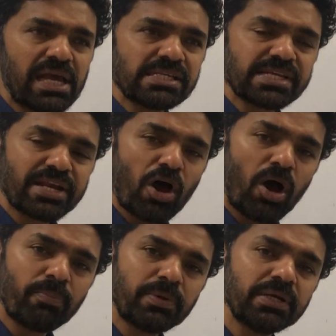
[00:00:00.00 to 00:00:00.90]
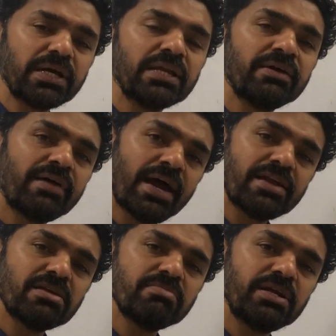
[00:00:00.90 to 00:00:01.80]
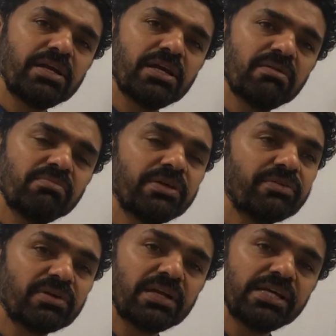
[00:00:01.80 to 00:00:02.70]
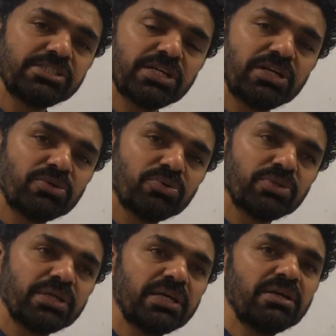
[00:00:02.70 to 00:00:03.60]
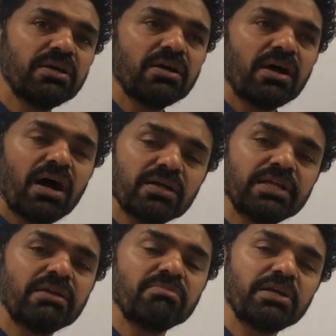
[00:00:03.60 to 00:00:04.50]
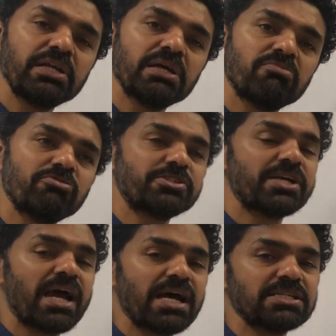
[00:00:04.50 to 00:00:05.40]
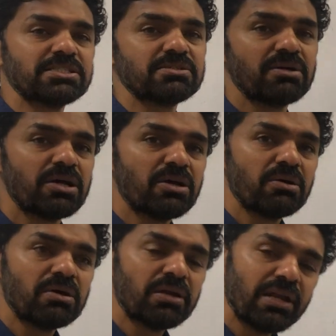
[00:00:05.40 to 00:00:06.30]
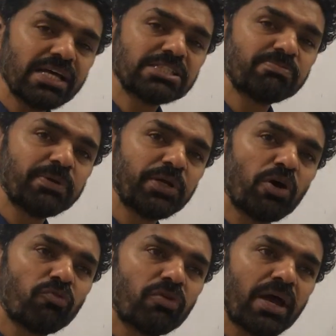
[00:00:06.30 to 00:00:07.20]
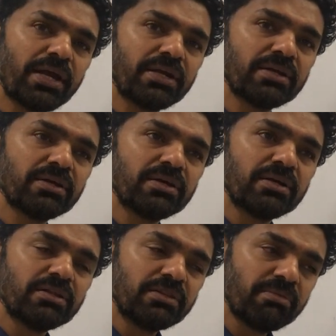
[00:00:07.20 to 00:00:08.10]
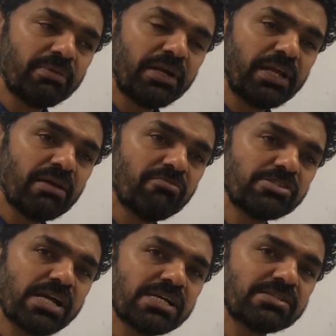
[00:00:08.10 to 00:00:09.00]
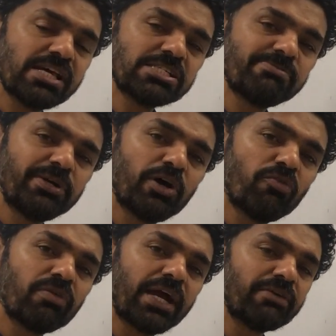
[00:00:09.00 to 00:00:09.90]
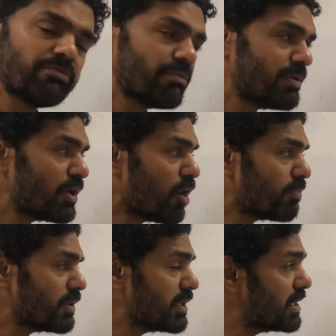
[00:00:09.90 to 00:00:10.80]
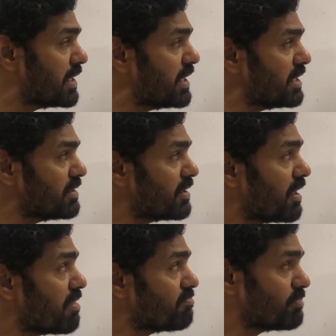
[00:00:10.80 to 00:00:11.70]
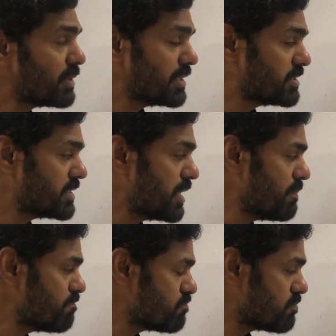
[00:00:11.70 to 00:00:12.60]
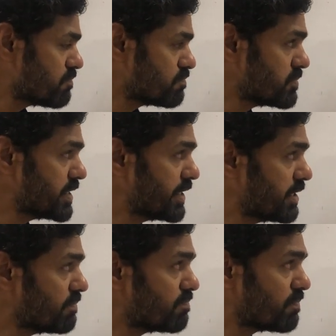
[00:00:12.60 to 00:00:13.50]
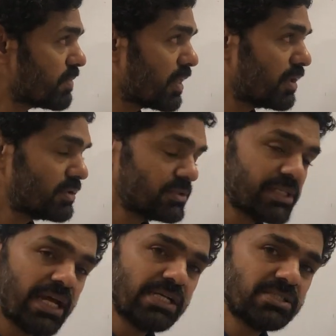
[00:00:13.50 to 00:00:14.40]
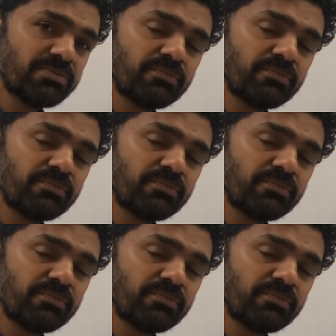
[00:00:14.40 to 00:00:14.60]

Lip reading: is an optically rarer medium in relation to the other medium which has less speed of light. The medium which has less speed of light will be an optically denser medium. Yes?